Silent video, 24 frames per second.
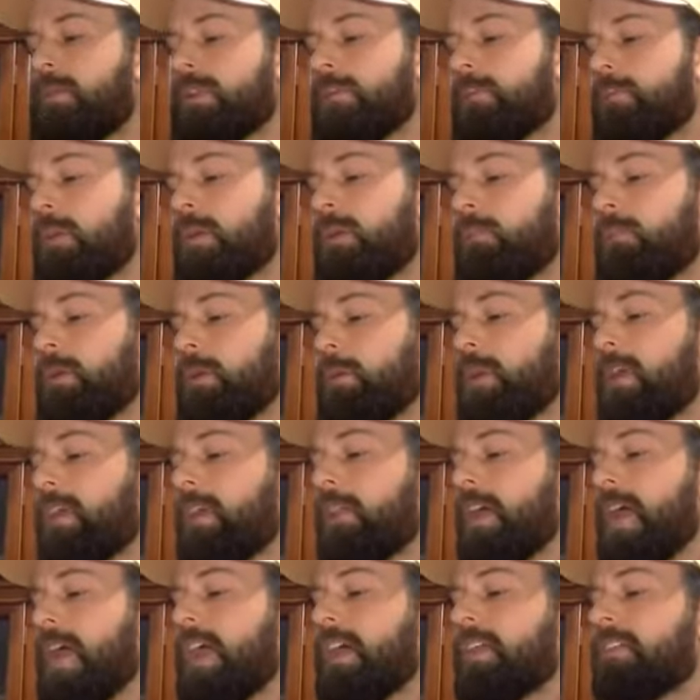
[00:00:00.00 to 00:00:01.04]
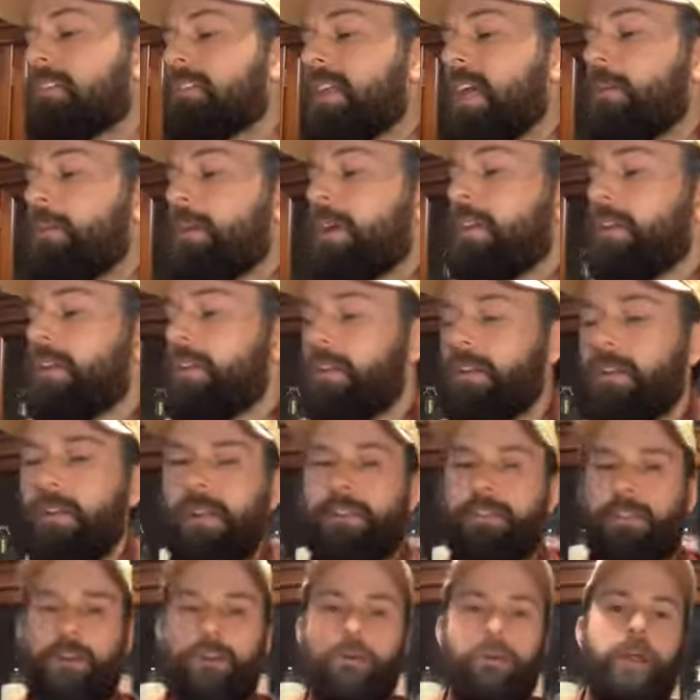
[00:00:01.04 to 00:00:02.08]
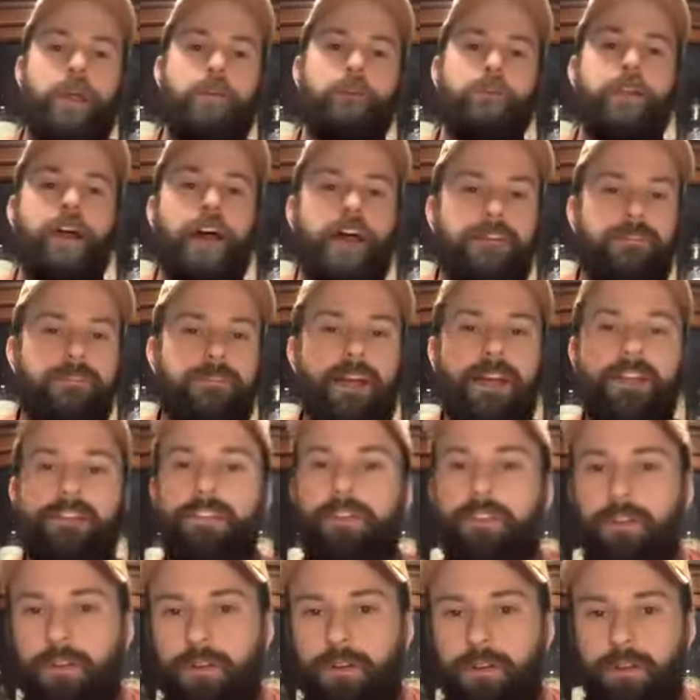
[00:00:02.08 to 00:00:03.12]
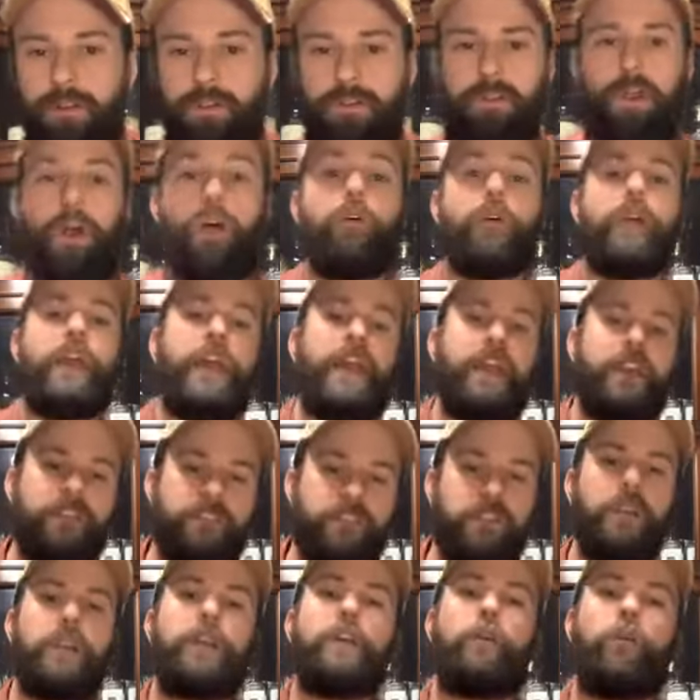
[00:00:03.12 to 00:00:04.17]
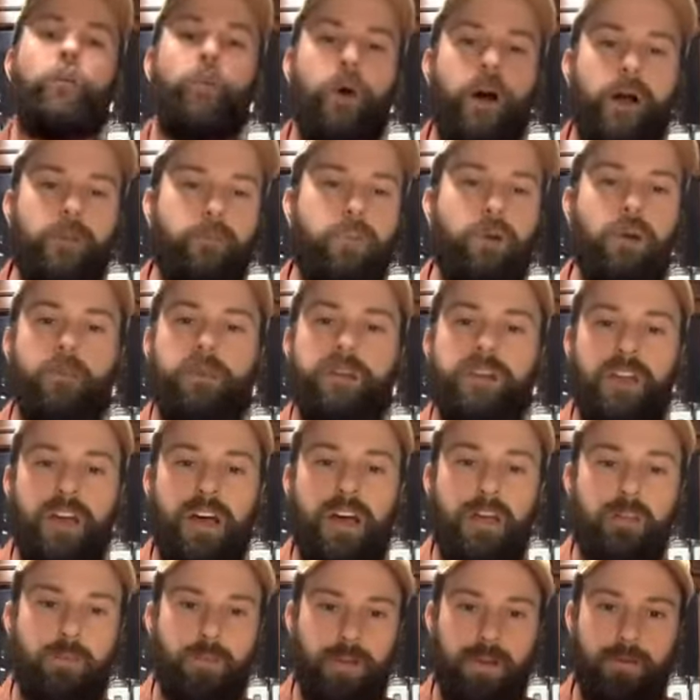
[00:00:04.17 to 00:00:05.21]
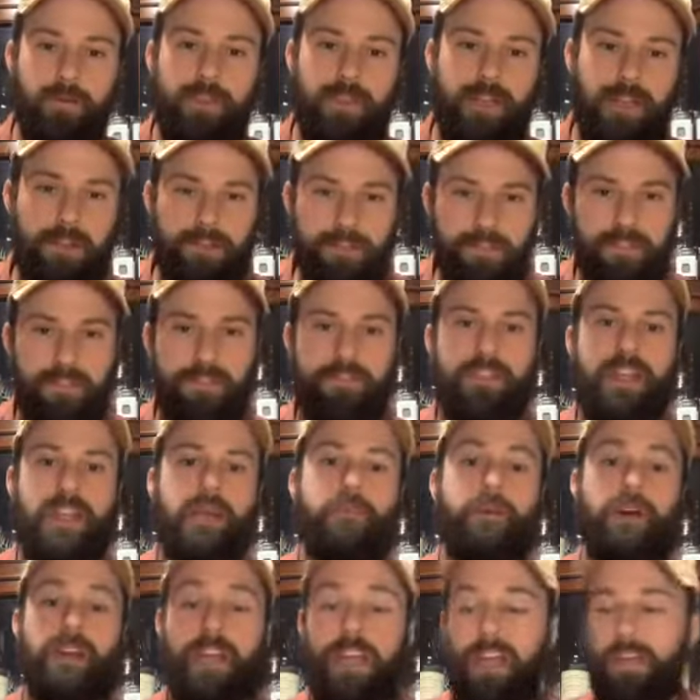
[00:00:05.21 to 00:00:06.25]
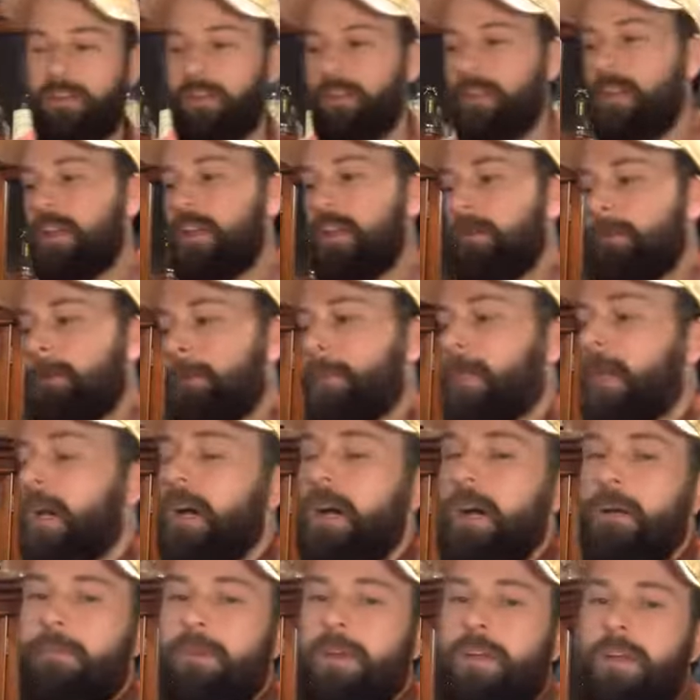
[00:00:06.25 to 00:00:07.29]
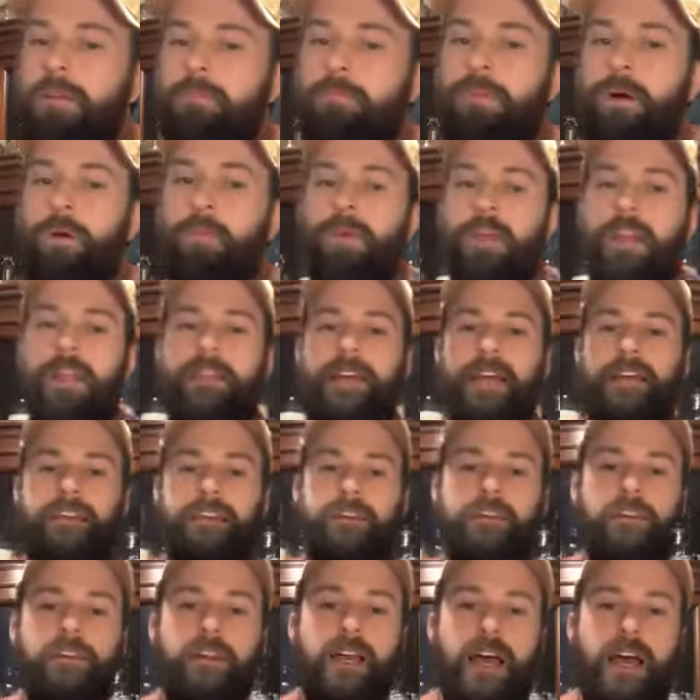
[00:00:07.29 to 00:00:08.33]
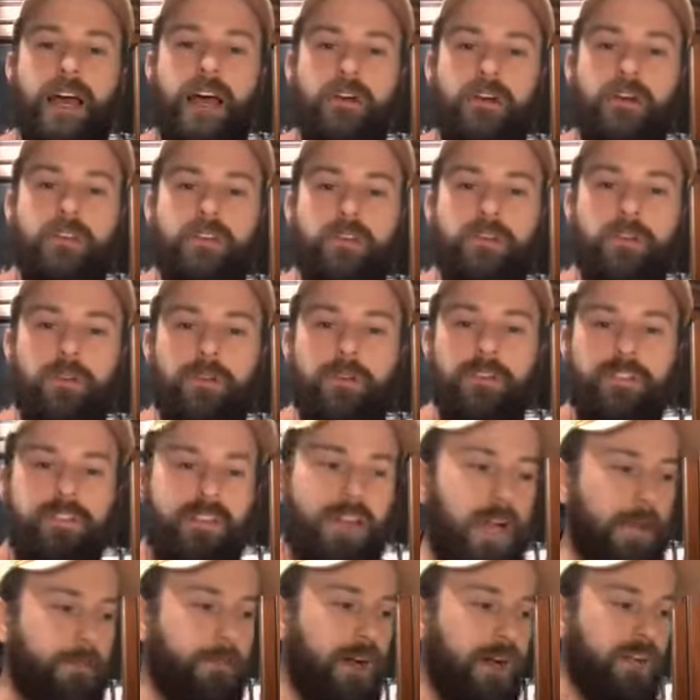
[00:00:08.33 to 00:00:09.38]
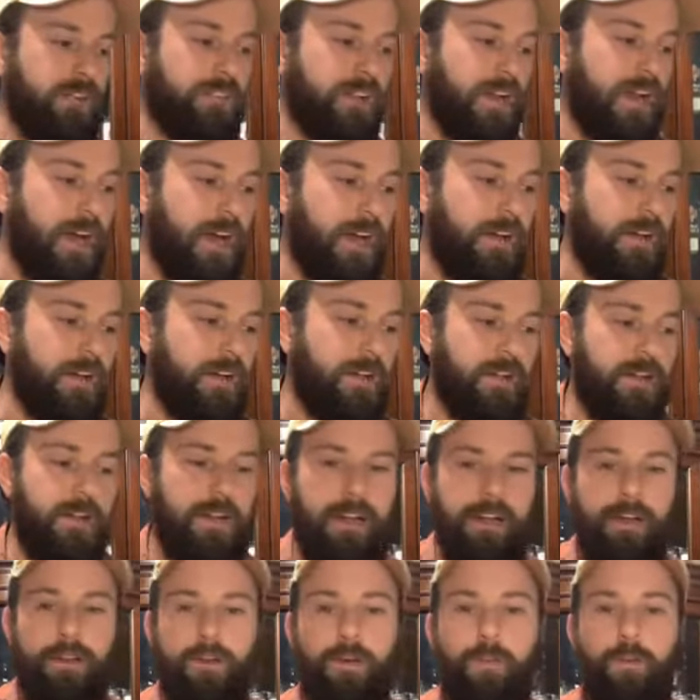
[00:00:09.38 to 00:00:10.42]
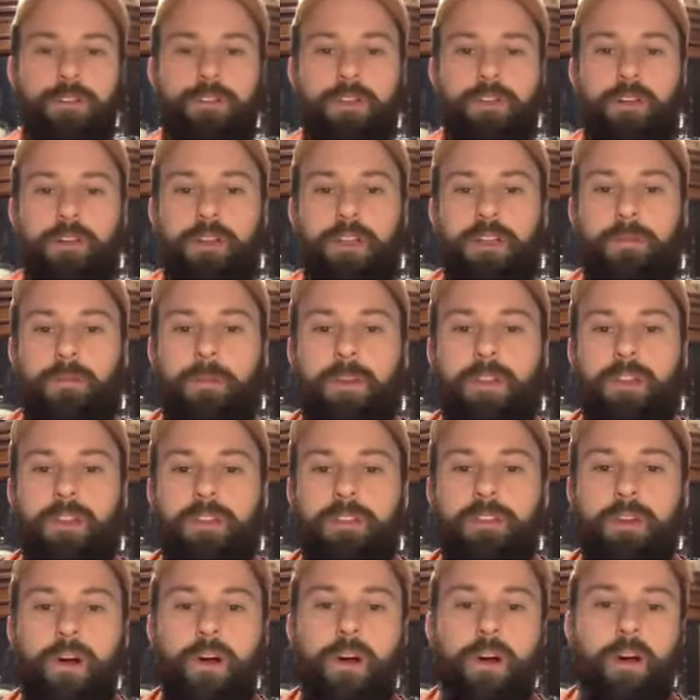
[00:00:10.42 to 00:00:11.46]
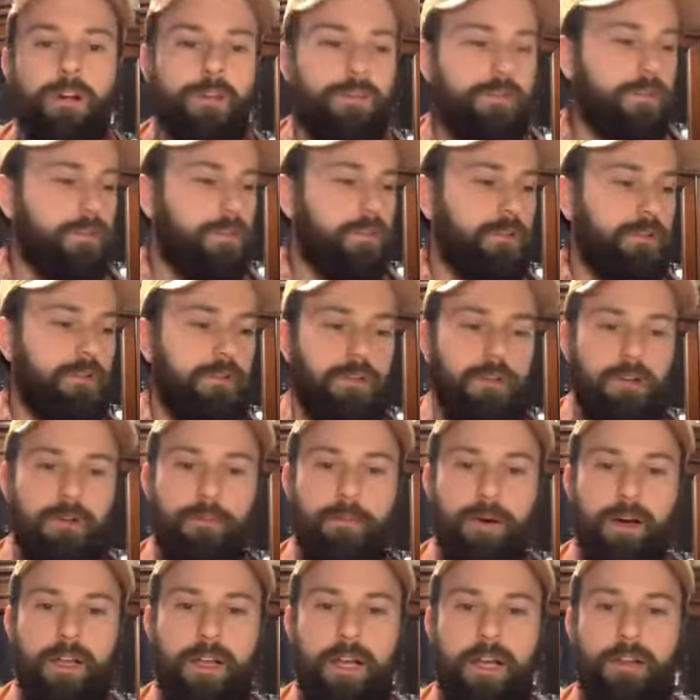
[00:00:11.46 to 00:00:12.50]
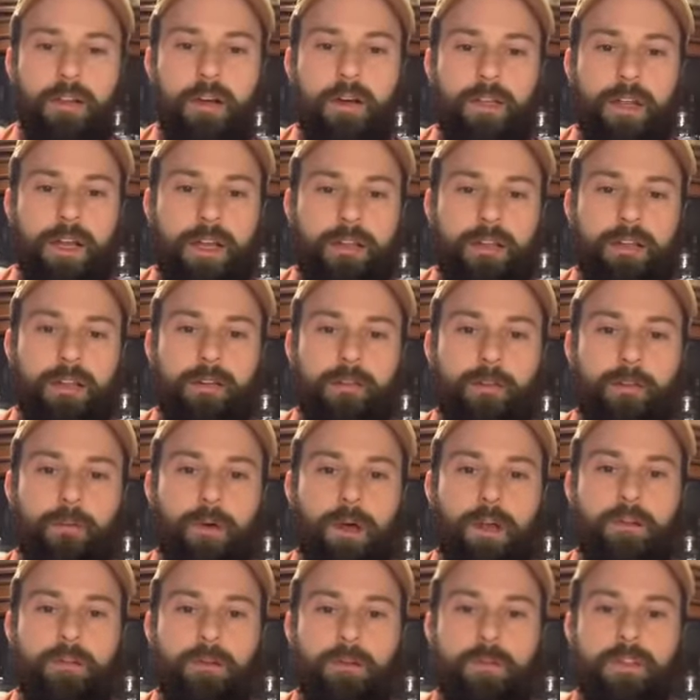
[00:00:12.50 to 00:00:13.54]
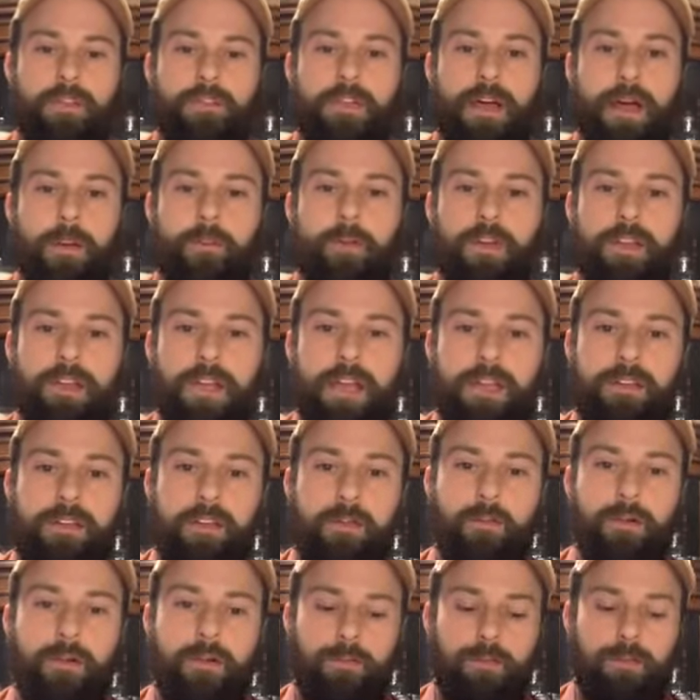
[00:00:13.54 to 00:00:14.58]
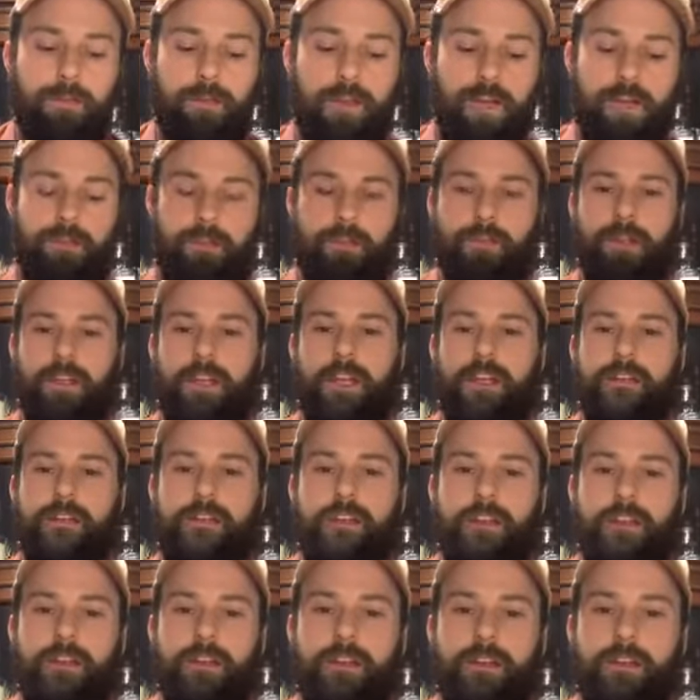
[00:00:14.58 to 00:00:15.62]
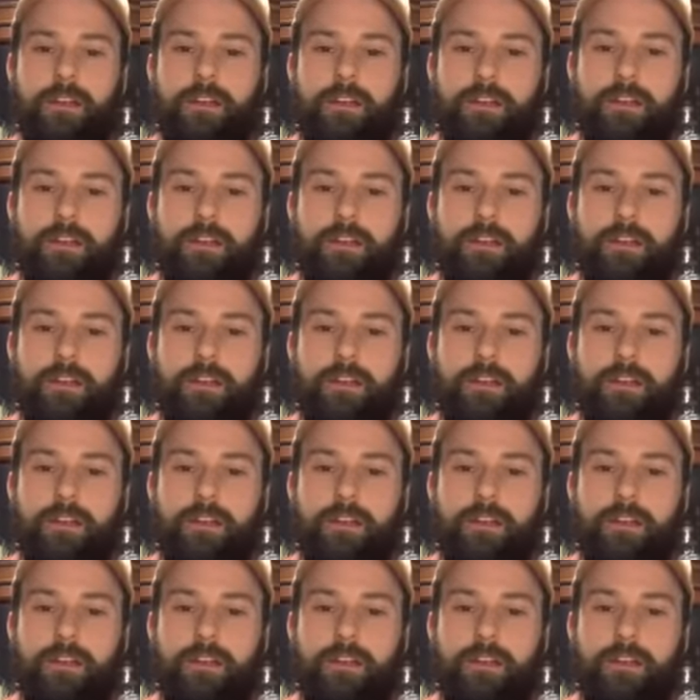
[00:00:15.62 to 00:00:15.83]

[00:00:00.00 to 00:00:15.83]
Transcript: But, but, but really, the age statement, you know, that's a great blind flight to do to showcase what bourbon does when everything else is the same but age. Um, but what I'd like to do now is sort of a side by side. I don't know what's underneath one of these cards, but I know that one of them is not Creek 18, one of them is Elijah Craig 18.